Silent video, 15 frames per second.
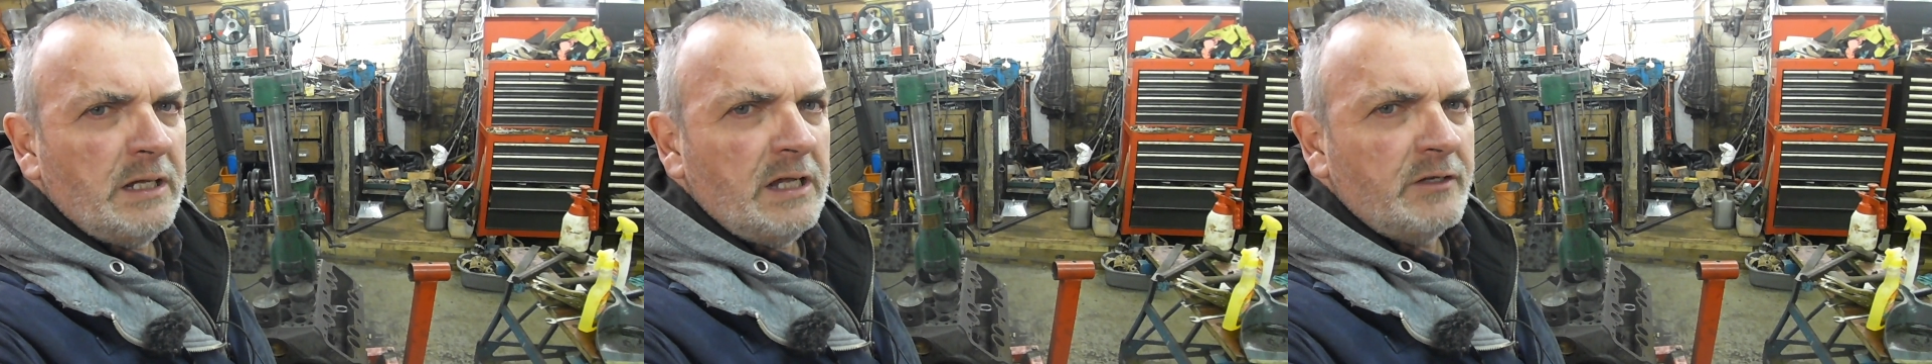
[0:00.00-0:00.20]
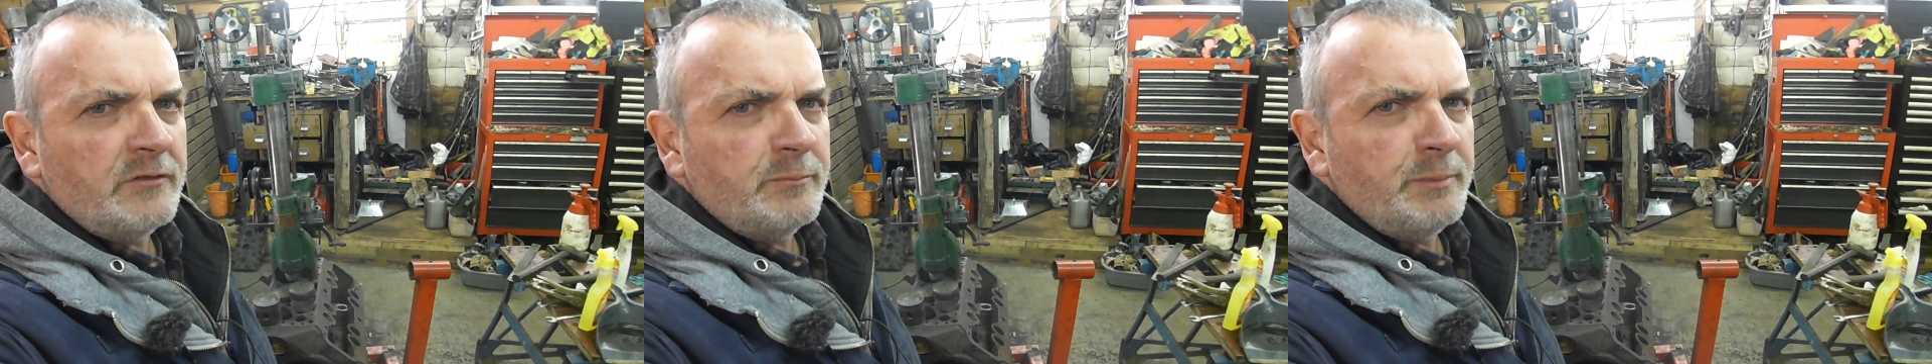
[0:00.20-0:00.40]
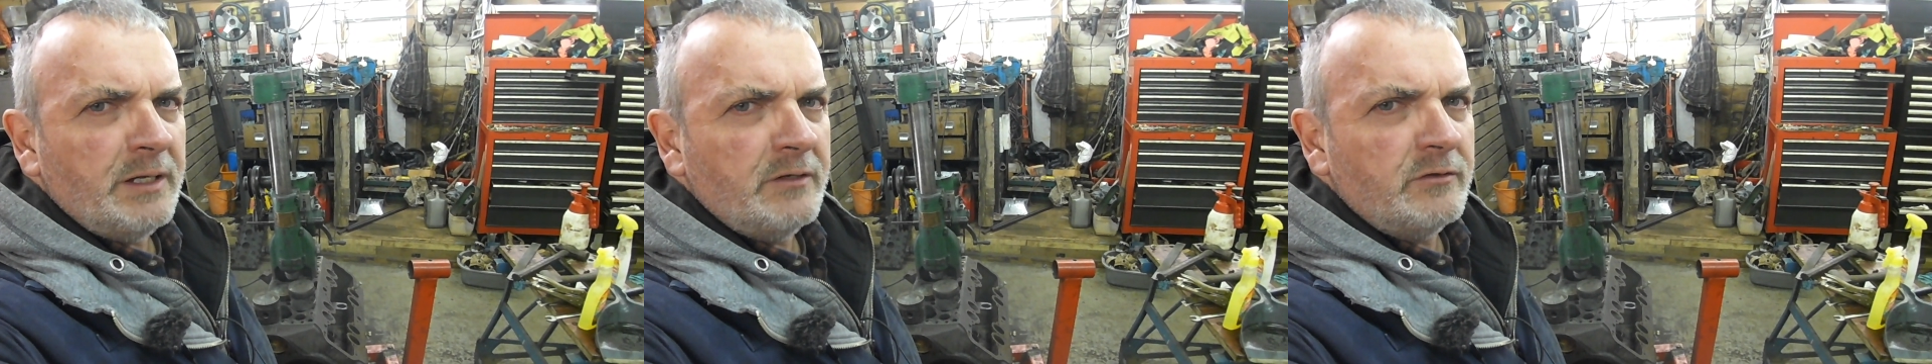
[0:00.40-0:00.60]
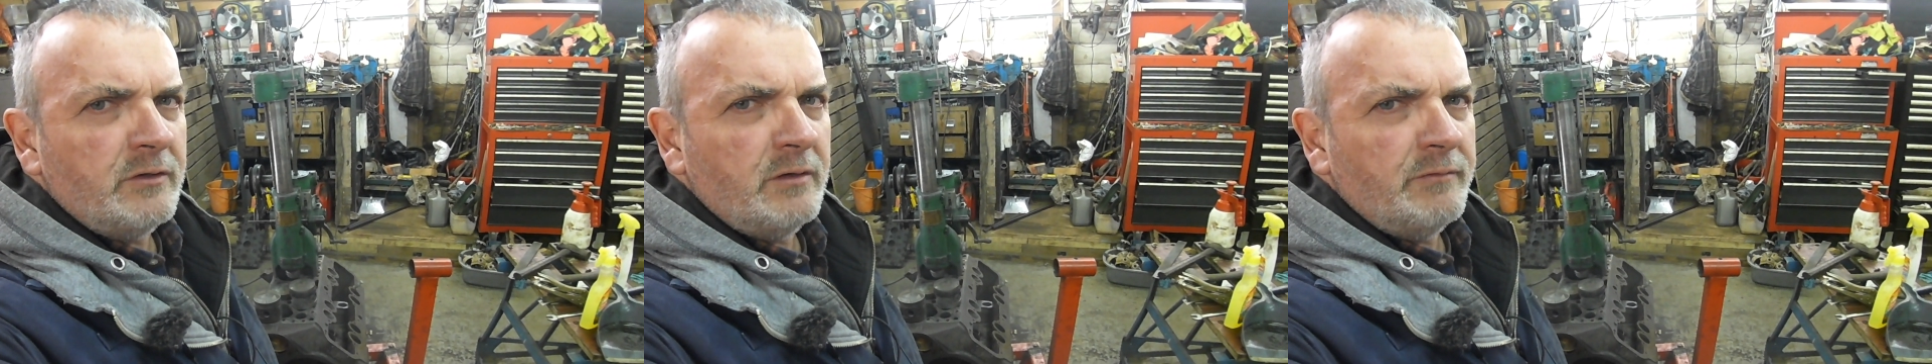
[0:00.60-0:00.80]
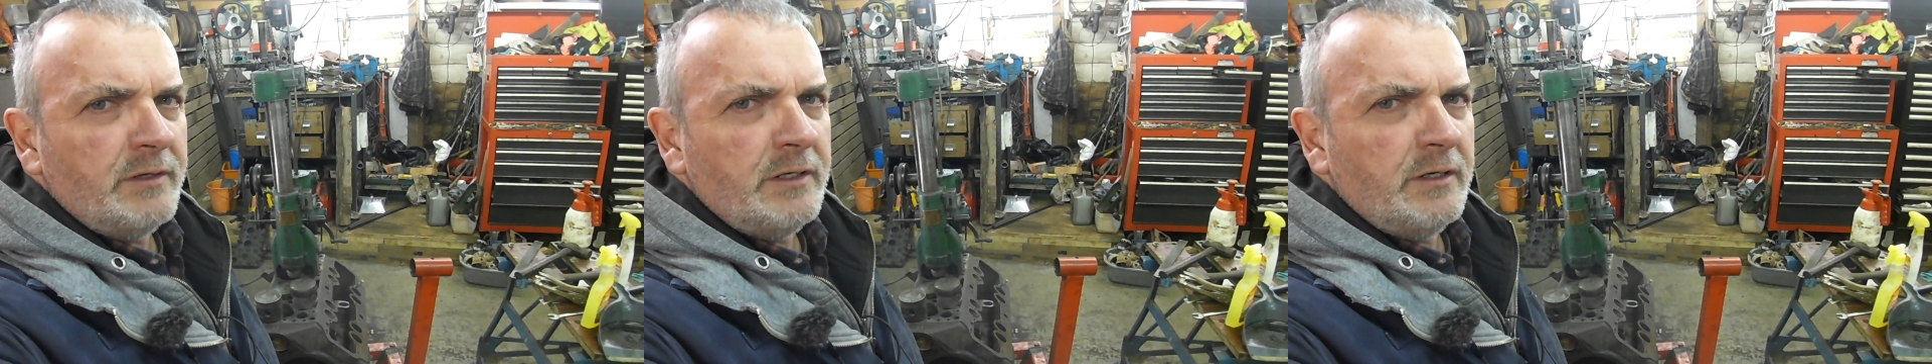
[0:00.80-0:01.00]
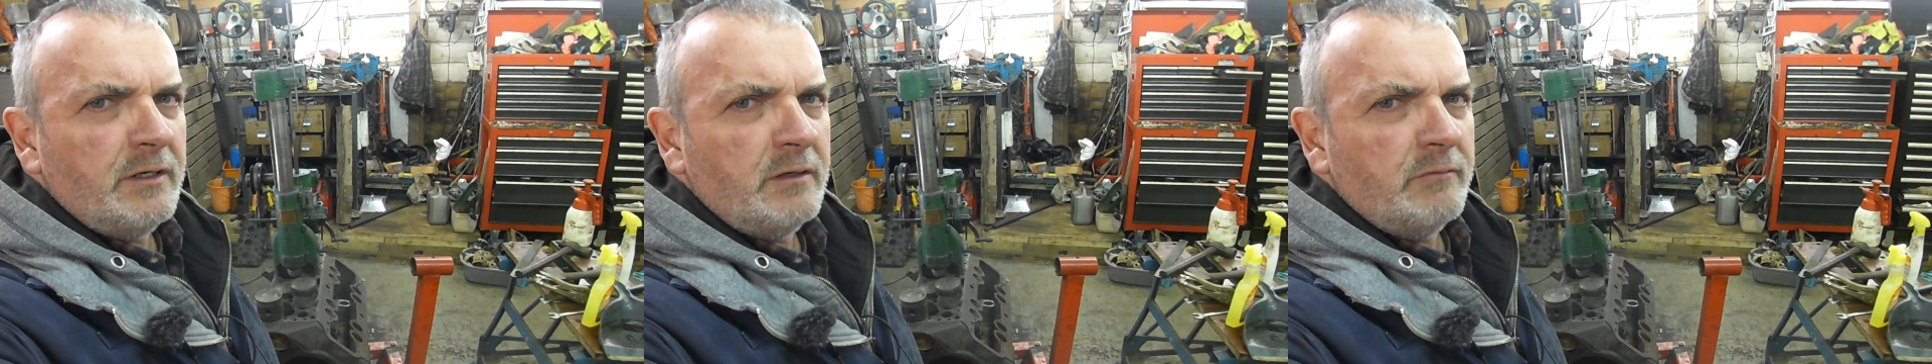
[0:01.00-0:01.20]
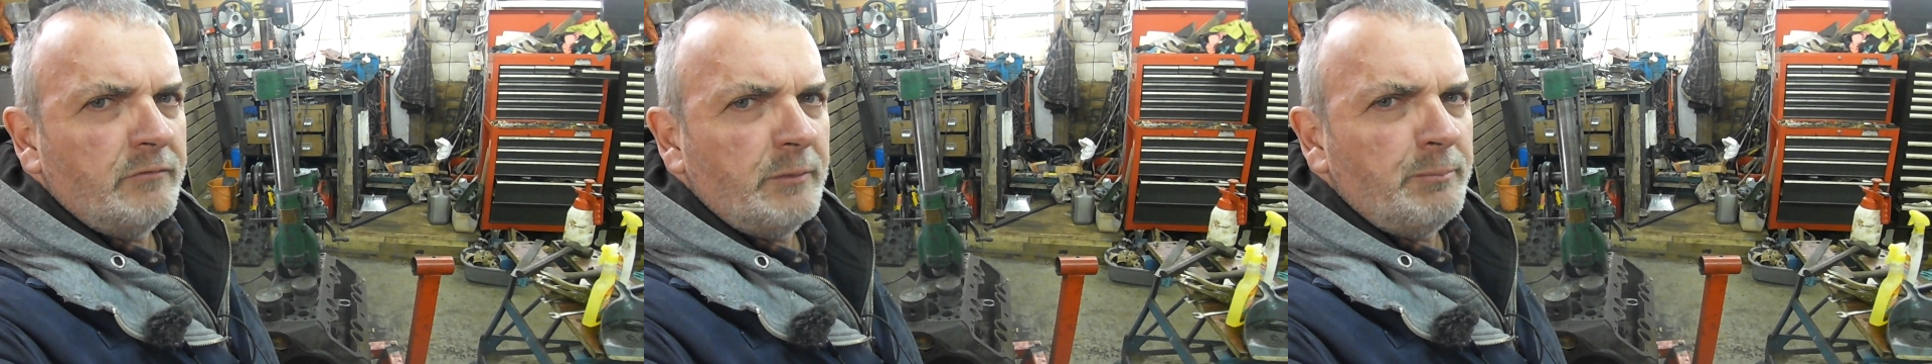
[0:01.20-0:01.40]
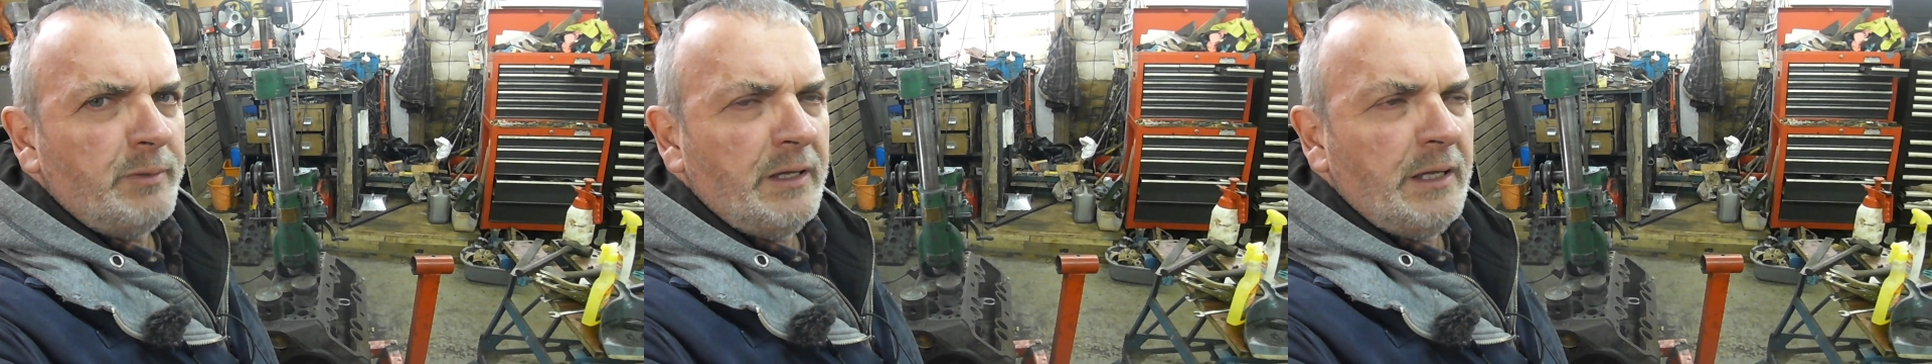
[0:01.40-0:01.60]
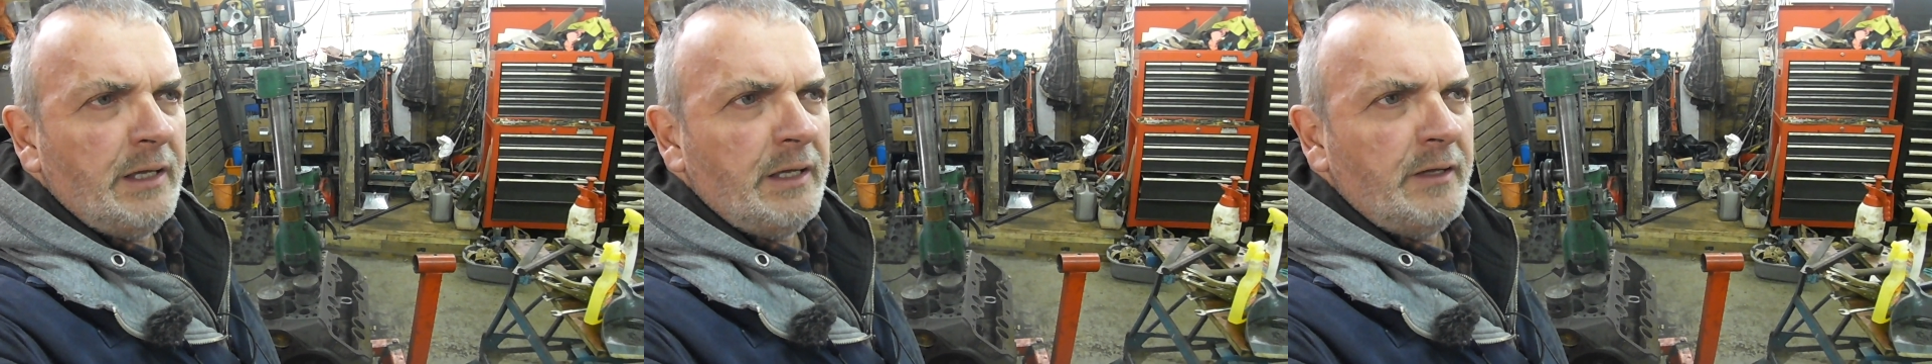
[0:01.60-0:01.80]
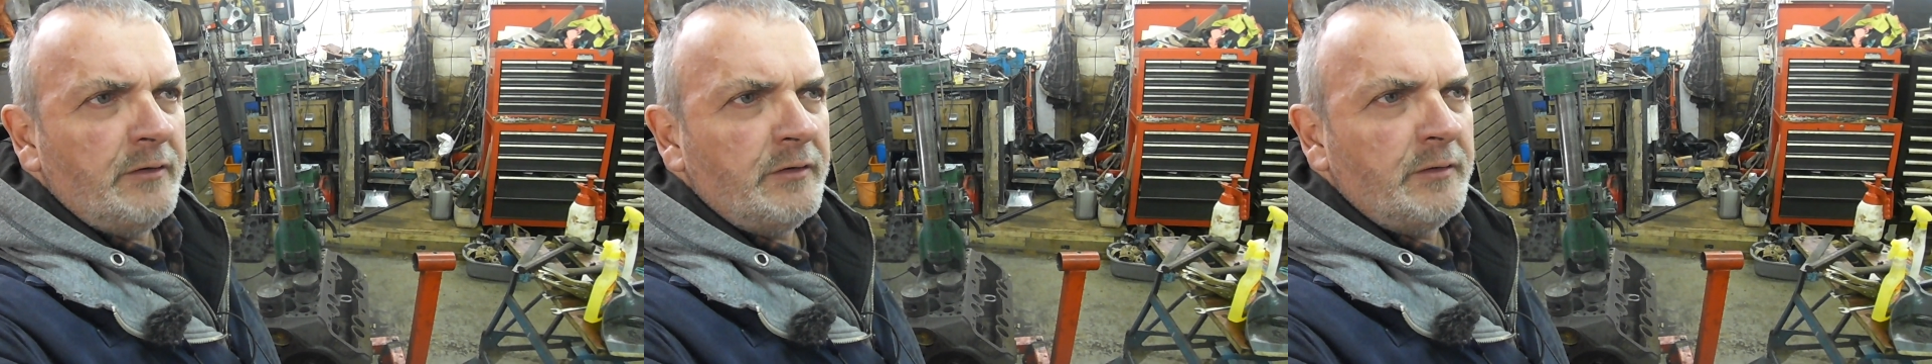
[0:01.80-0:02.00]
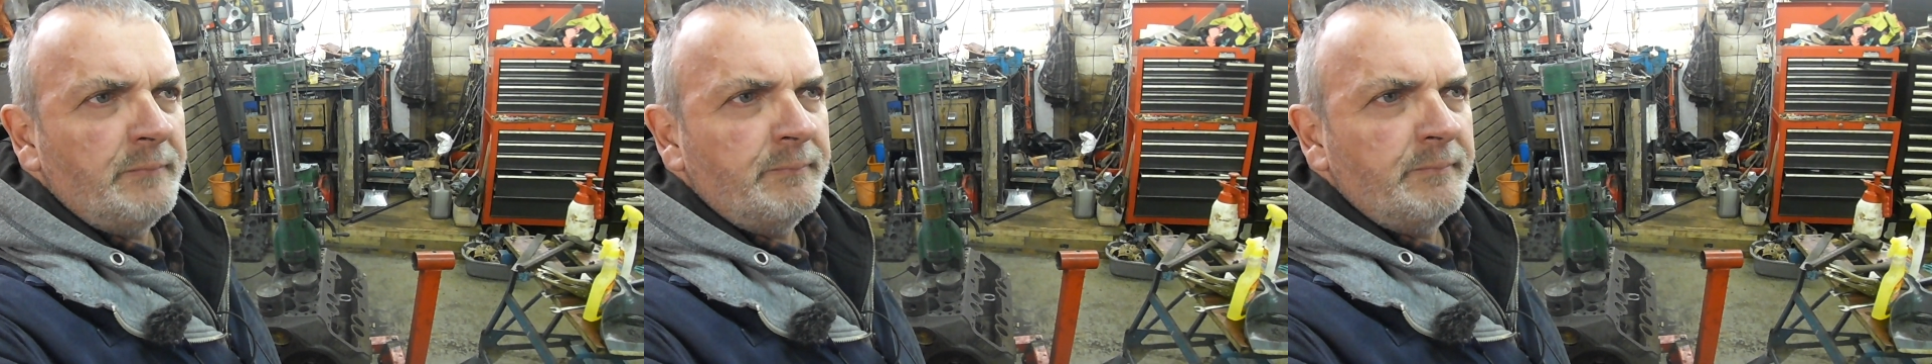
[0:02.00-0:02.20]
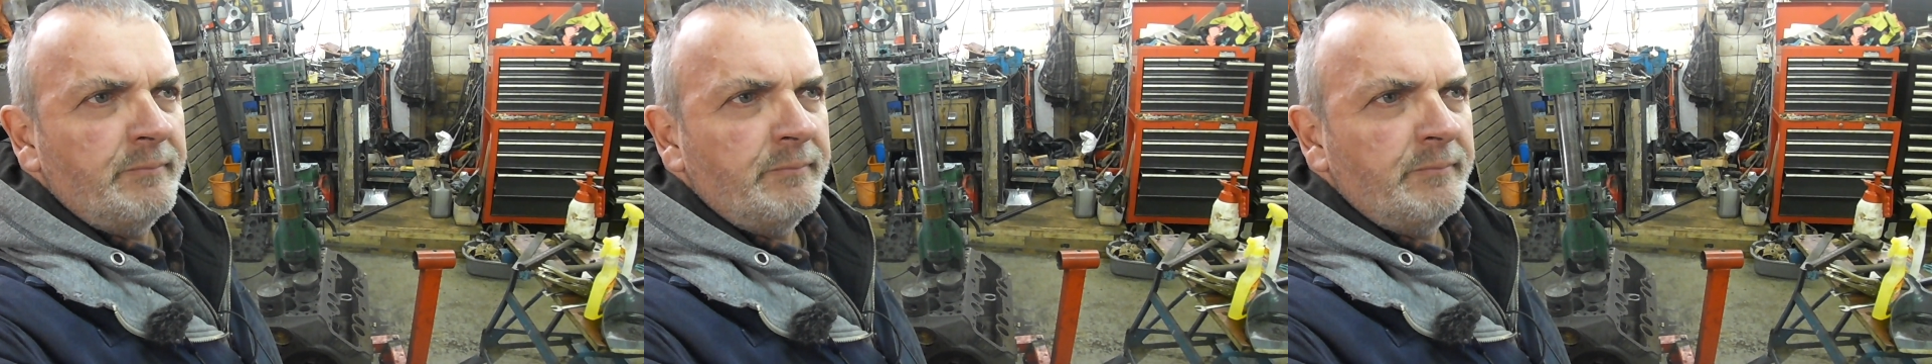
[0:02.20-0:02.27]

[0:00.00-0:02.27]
aspect of it, and I've repaired